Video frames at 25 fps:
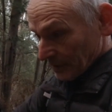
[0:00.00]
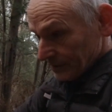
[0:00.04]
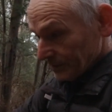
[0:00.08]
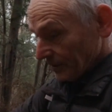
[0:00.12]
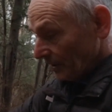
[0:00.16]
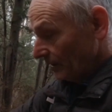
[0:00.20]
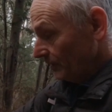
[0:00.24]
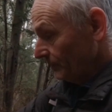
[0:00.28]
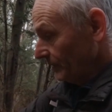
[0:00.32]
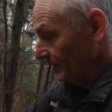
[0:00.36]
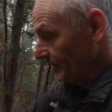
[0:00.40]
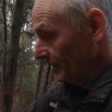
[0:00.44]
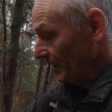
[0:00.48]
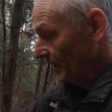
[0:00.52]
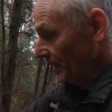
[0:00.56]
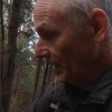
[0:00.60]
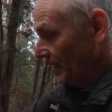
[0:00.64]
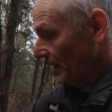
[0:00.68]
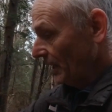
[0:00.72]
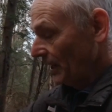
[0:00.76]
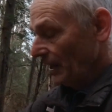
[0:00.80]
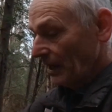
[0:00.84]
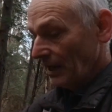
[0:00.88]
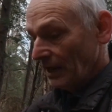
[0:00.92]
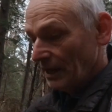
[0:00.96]
So when
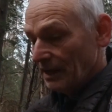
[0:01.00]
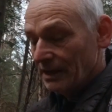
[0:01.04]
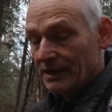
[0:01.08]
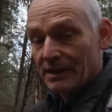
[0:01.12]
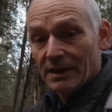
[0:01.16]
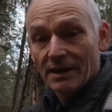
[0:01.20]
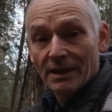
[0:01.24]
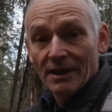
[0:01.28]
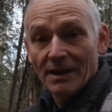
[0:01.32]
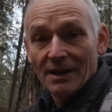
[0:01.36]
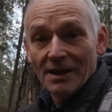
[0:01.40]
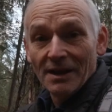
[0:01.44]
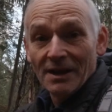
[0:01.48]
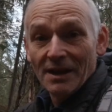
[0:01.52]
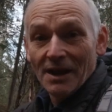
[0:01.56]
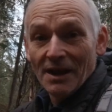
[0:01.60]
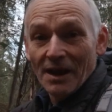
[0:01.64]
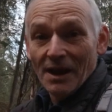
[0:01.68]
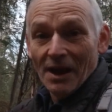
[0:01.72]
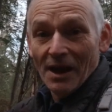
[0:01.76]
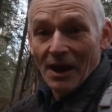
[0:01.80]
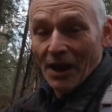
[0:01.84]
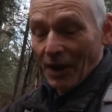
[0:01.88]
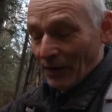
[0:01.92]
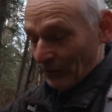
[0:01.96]
they
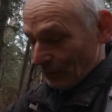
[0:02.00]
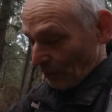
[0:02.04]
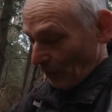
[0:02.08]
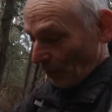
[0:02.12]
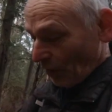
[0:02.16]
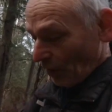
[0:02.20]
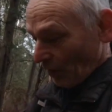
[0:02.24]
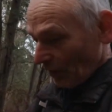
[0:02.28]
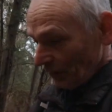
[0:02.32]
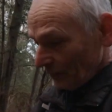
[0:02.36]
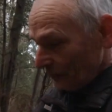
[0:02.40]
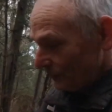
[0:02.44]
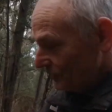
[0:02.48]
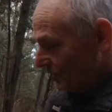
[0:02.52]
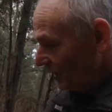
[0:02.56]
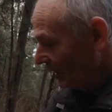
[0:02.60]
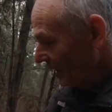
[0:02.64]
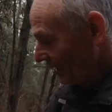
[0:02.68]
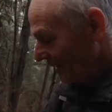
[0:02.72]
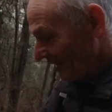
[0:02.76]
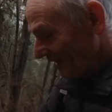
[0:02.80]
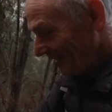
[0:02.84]
arrived,